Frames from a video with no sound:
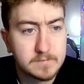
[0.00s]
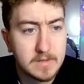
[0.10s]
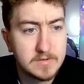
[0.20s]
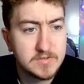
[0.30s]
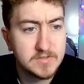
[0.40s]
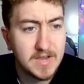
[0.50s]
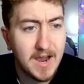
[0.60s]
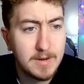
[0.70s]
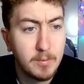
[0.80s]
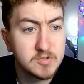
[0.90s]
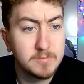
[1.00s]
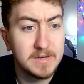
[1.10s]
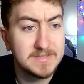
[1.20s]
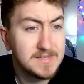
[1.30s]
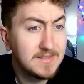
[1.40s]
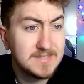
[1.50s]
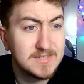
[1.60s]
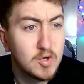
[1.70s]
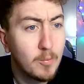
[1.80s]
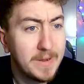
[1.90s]
So there's a high possibility. This is
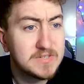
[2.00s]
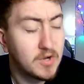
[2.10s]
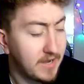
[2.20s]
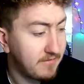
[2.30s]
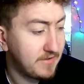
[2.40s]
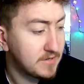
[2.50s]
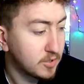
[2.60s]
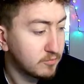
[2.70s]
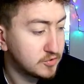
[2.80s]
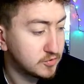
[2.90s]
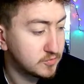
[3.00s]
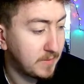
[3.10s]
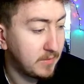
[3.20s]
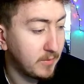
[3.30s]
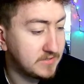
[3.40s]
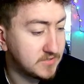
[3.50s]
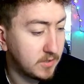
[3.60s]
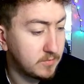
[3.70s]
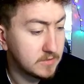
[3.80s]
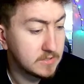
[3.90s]
all based on FA Cup results, by the way.
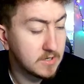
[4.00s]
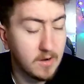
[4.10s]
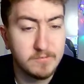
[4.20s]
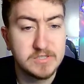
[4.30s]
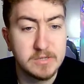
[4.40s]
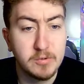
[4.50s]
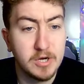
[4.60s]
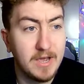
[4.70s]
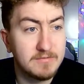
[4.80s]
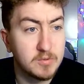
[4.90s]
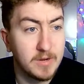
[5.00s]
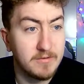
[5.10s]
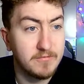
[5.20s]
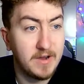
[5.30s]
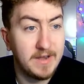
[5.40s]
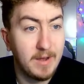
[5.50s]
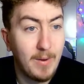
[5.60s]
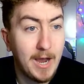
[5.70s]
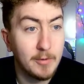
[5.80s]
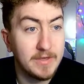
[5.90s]
So obviously we're going to have to wait and find out
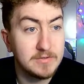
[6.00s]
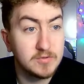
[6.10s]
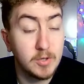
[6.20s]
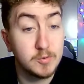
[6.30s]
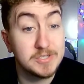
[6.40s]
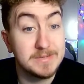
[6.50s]
how those teams